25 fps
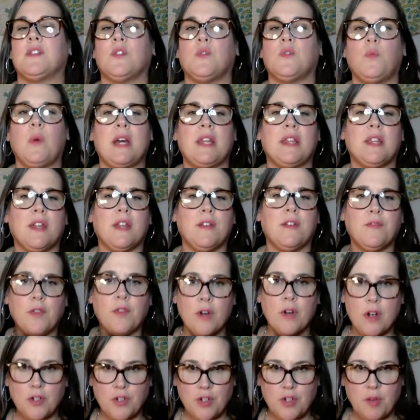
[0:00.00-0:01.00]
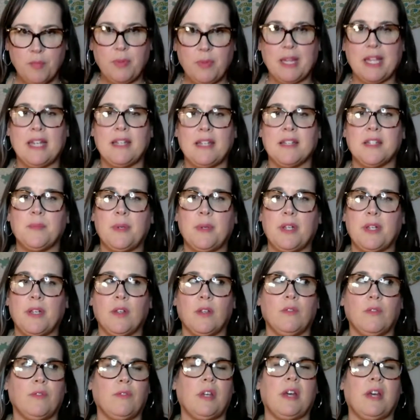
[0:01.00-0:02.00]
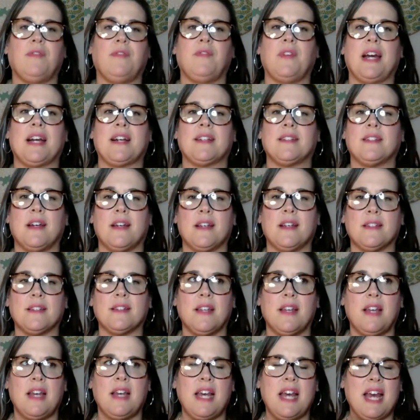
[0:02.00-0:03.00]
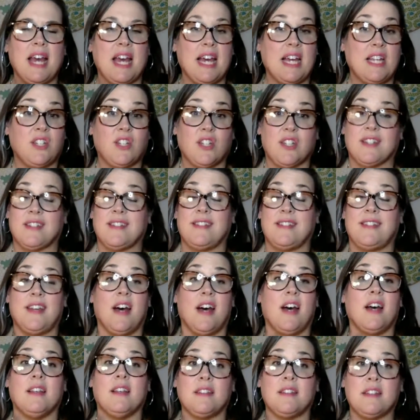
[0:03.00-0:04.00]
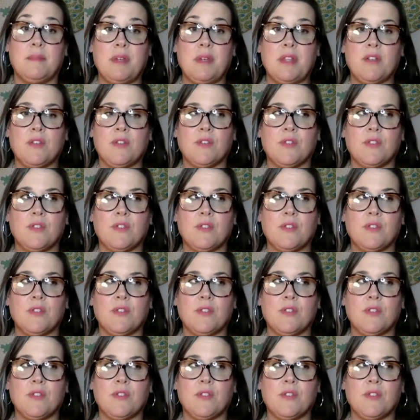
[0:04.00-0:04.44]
the way that furniture placement affects us, it just does. I mean,